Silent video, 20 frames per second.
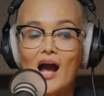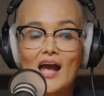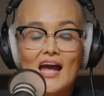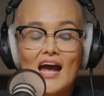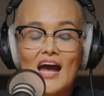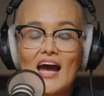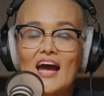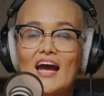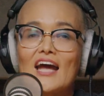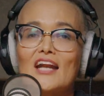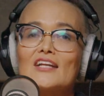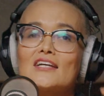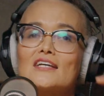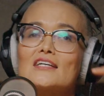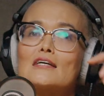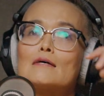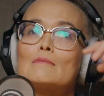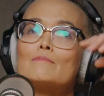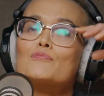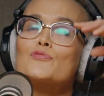I had
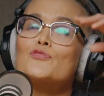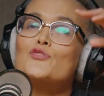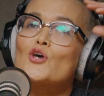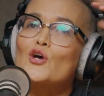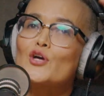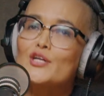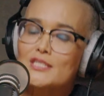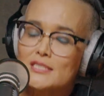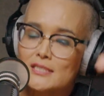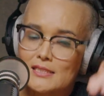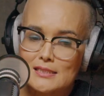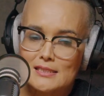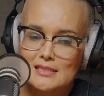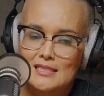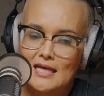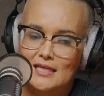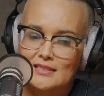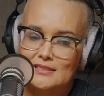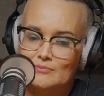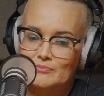
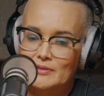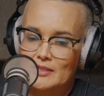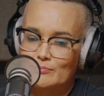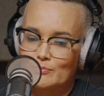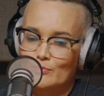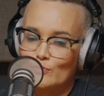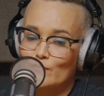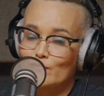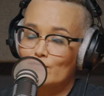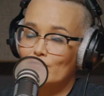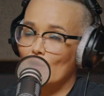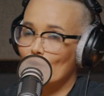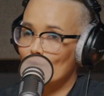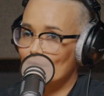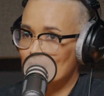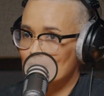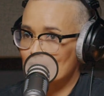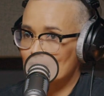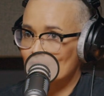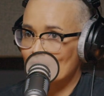36,000 people
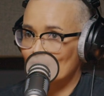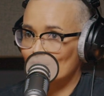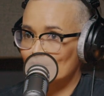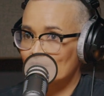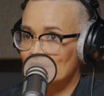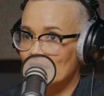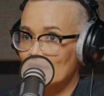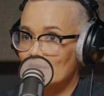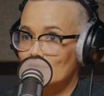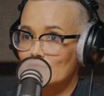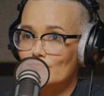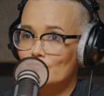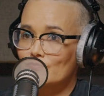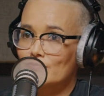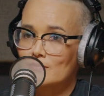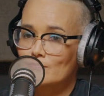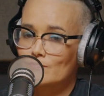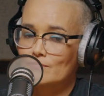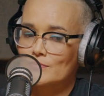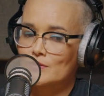phoning Channel 10.
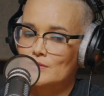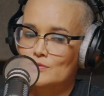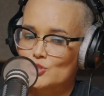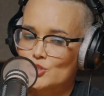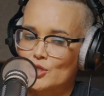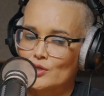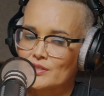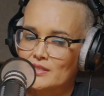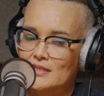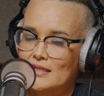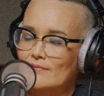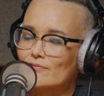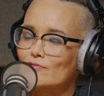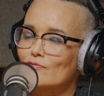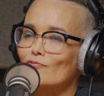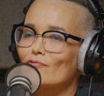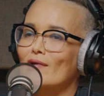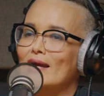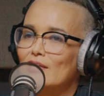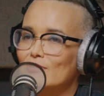The show didn't
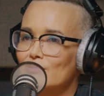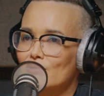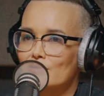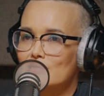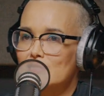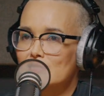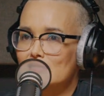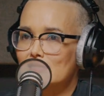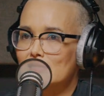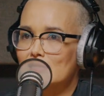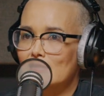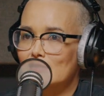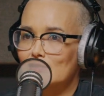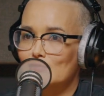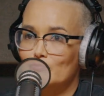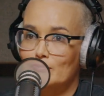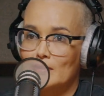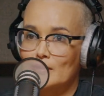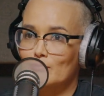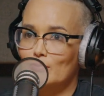even rate
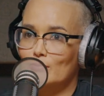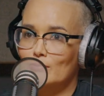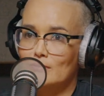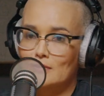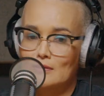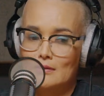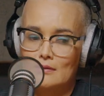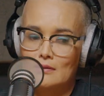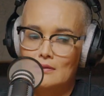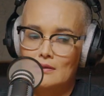36,000 people